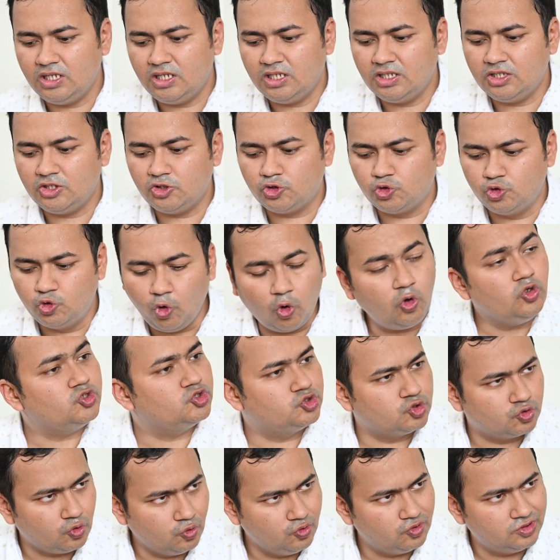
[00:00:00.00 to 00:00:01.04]
Those
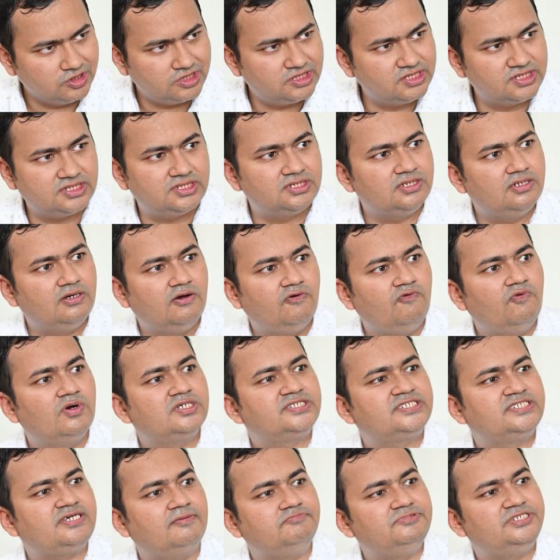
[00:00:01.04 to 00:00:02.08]
rules were
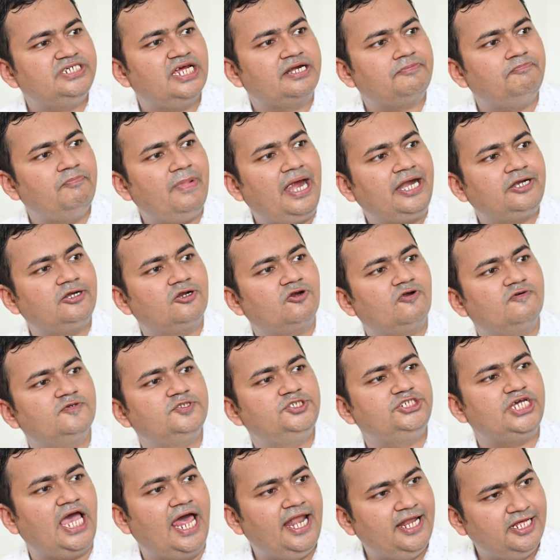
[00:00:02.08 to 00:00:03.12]
subject matter of
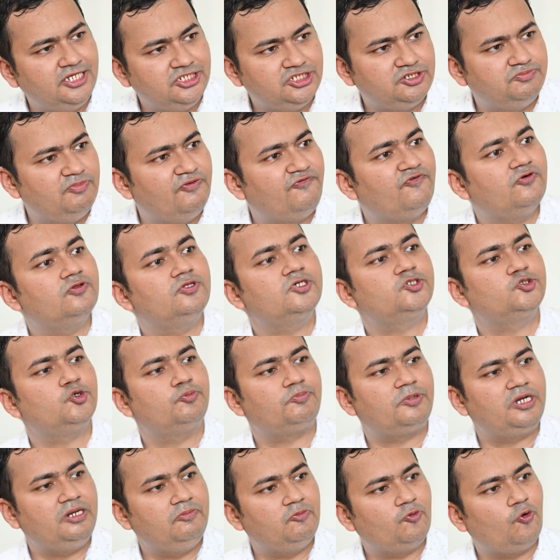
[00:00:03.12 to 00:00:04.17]
challenge before the
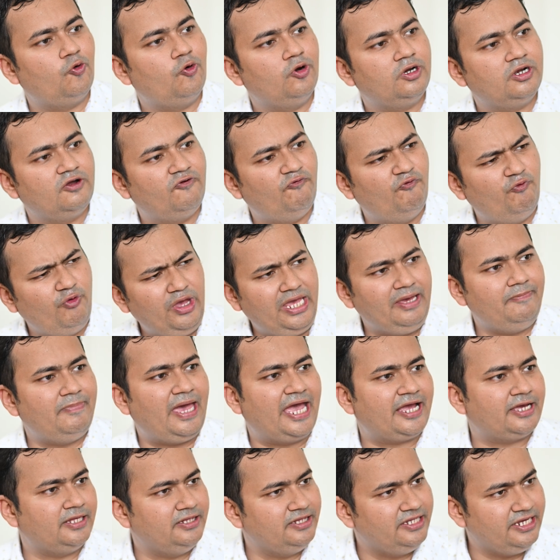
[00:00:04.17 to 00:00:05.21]
Supreme Court way back
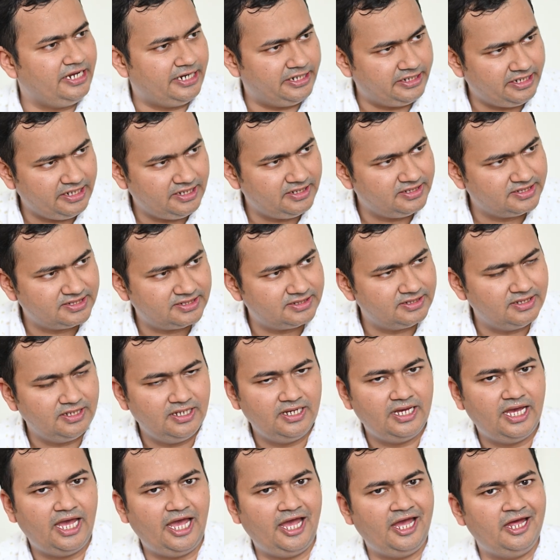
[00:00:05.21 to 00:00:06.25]
in the 80s.
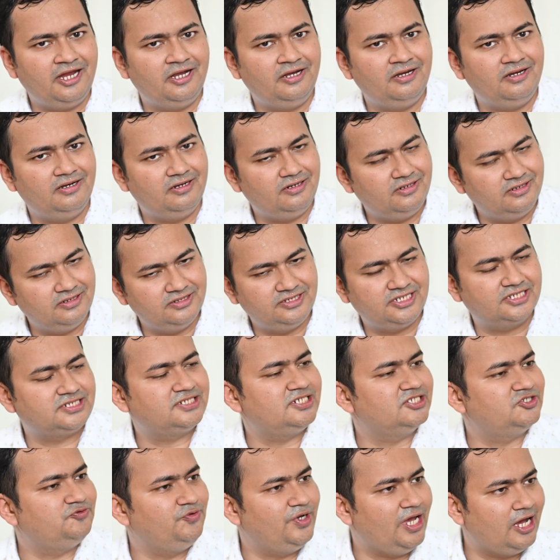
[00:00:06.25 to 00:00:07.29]
And Justice
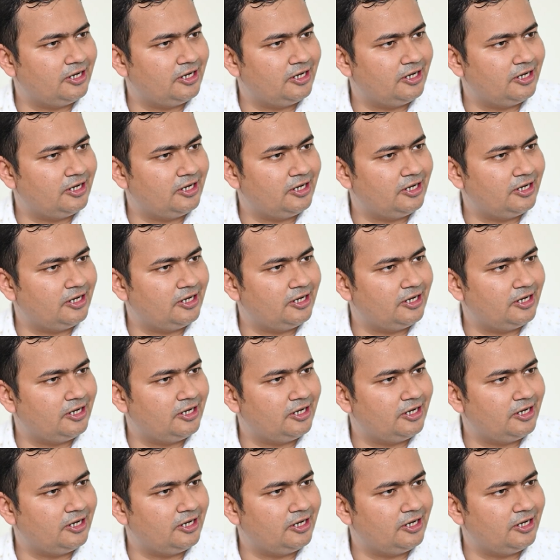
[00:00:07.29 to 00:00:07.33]
V.R.